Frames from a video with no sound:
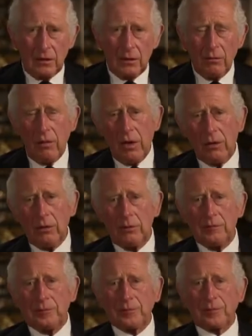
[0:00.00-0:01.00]
The
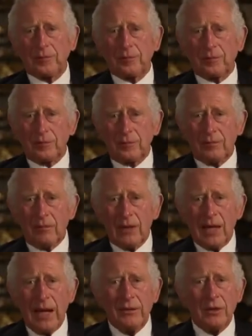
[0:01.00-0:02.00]
role
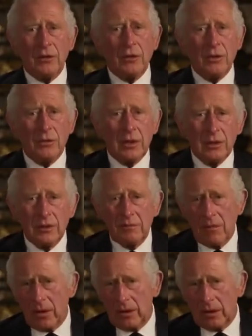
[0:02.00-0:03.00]
and the duties
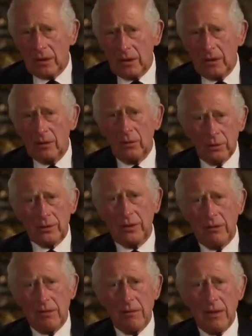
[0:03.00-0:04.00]
of monarchy
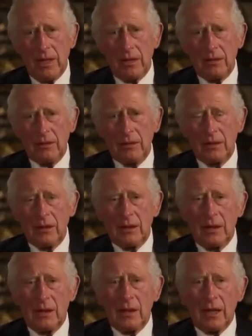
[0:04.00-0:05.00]
also remain,
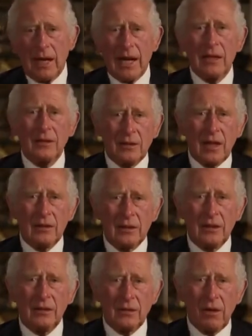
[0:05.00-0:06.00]
as
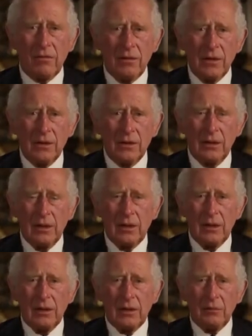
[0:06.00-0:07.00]
does the sovereign's
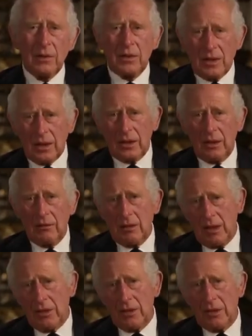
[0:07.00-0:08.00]
particular
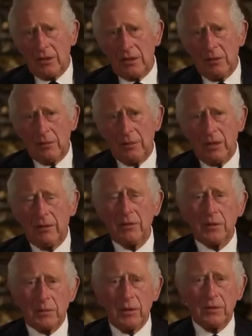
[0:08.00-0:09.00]
relationship and
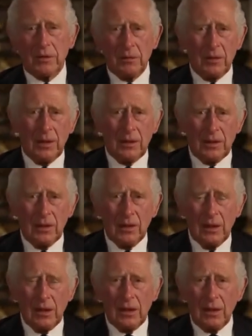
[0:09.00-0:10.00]

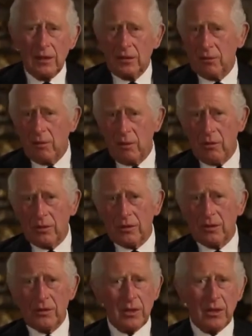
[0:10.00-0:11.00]
responsibility
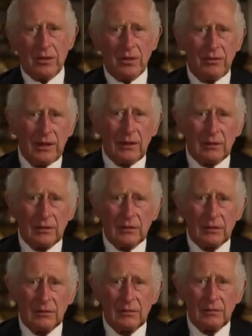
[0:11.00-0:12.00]
towards the Church of
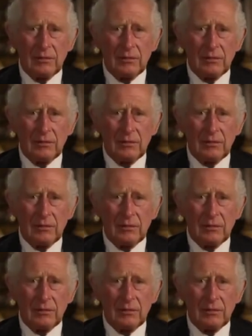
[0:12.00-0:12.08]
England,